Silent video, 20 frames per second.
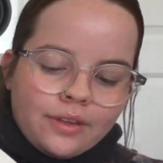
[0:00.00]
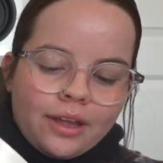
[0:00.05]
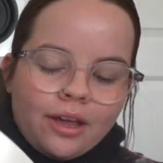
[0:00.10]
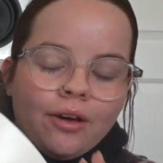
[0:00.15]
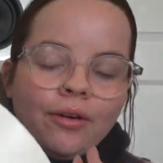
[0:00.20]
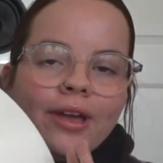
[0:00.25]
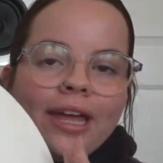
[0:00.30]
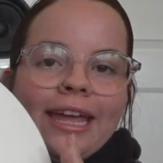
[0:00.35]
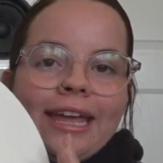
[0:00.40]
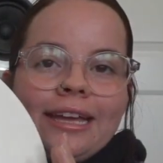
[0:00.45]

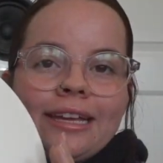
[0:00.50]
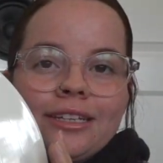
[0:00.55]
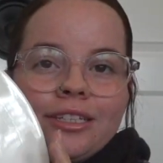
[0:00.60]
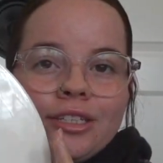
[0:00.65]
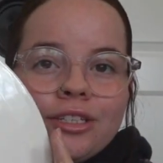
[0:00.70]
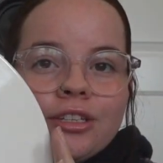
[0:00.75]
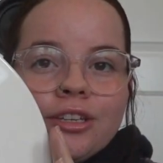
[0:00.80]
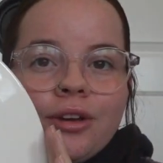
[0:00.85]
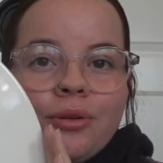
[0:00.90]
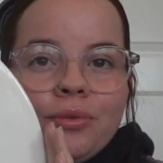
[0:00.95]
Okay,
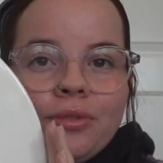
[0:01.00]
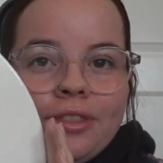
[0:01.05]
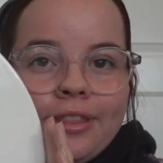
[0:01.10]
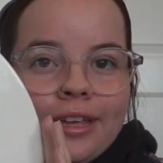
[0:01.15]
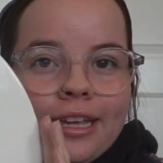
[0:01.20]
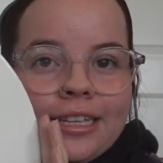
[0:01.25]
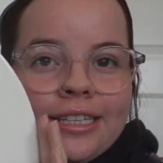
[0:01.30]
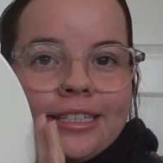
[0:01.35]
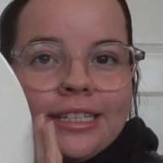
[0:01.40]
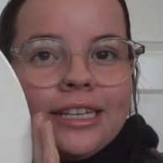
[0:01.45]
so
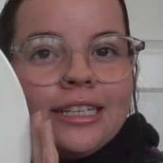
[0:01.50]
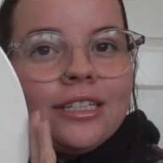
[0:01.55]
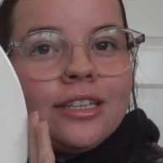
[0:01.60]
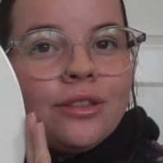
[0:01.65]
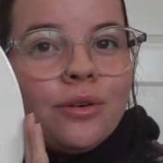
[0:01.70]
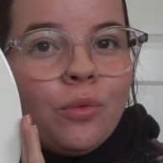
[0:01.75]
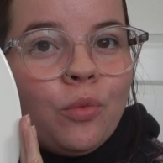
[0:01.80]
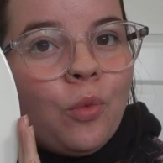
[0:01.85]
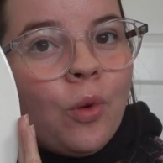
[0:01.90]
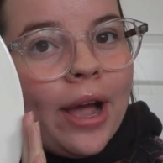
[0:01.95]
this is
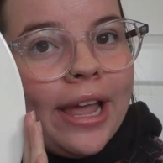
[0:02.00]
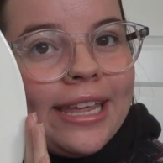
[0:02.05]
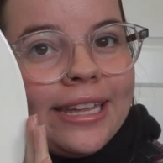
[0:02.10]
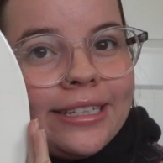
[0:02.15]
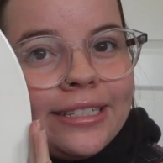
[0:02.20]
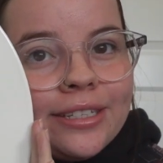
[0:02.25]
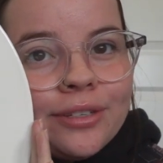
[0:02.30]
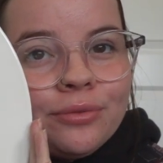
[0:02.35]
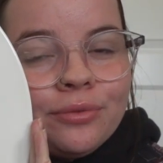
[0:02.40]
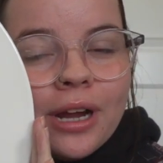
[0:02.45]
the
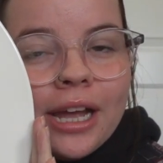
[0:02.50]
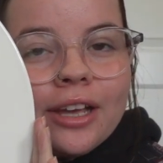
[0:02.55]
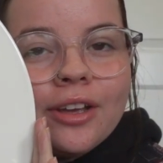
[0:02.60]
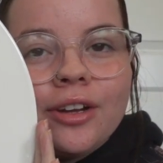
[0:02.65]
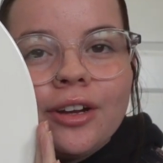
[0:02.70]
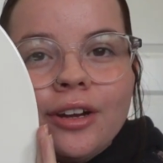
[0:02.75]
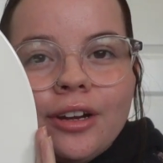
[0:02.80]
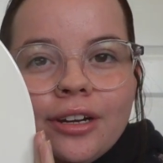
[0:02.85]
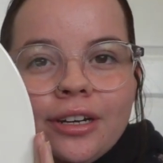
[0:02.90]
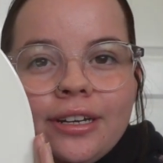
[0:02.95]
white
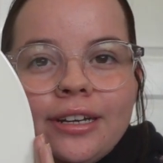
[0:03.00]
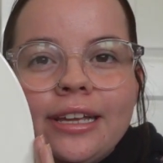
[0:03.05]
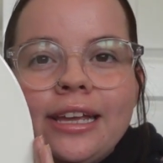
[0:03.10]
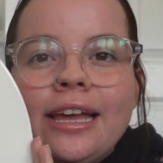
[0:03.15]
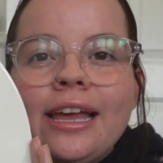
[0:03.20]
record.